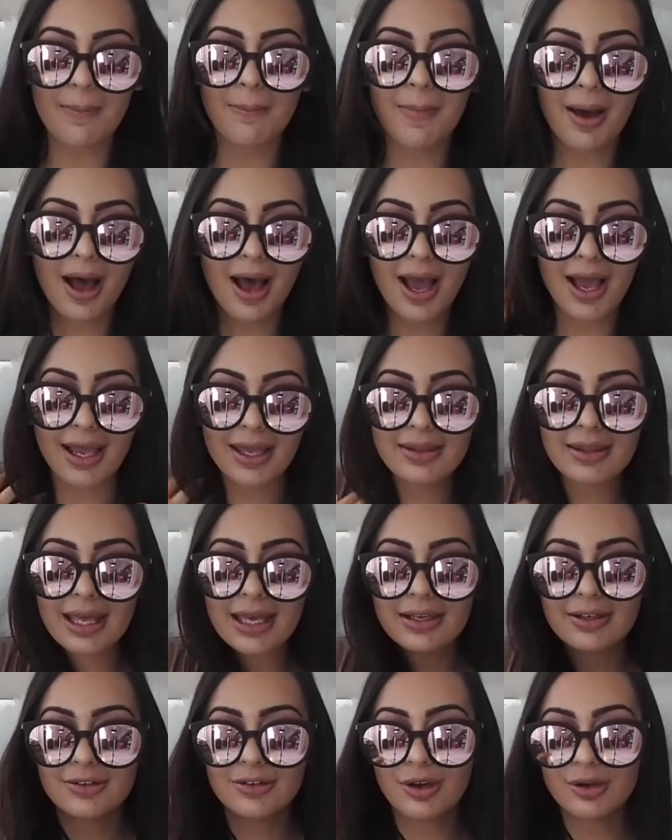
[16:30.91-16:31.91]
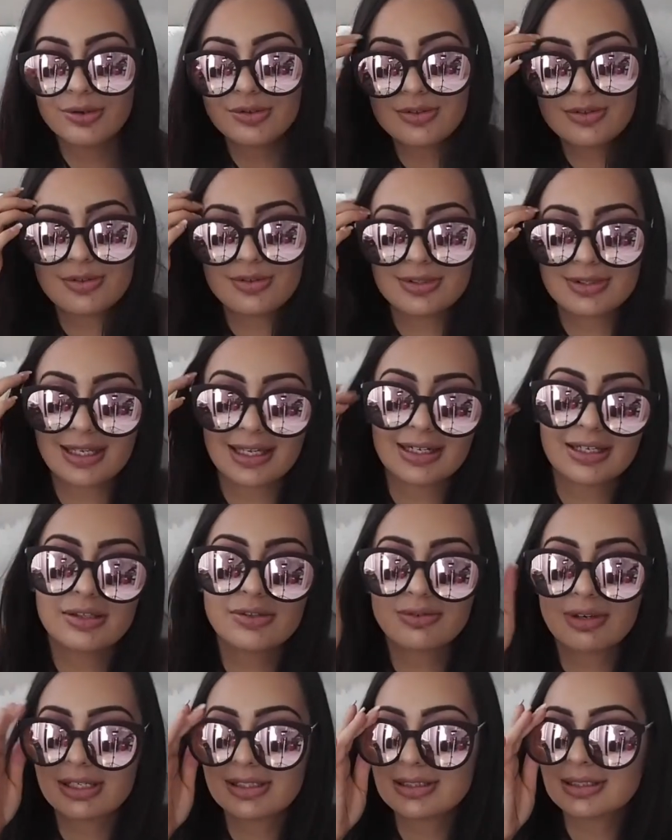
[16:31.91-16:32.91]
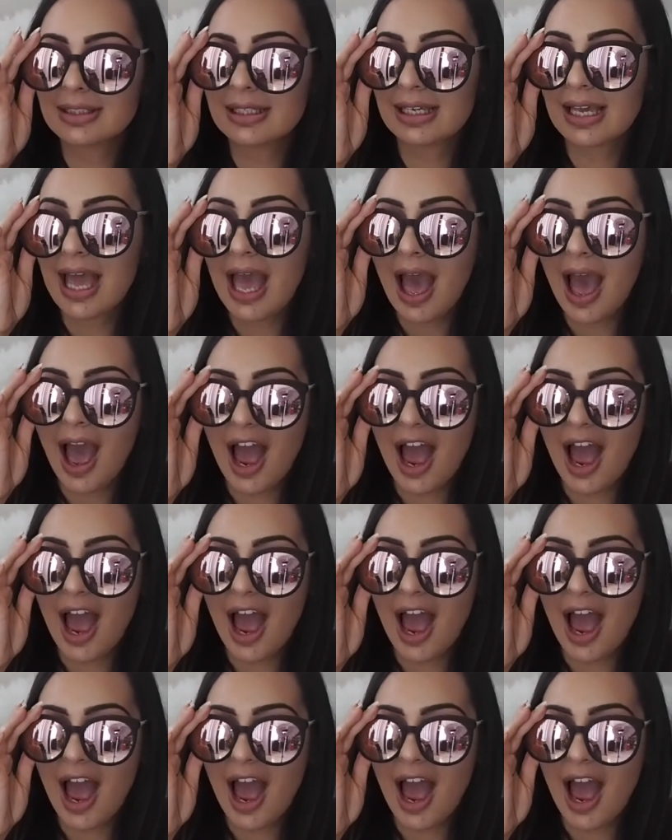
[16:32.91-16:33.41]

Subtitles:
my like go-to sunnies recently.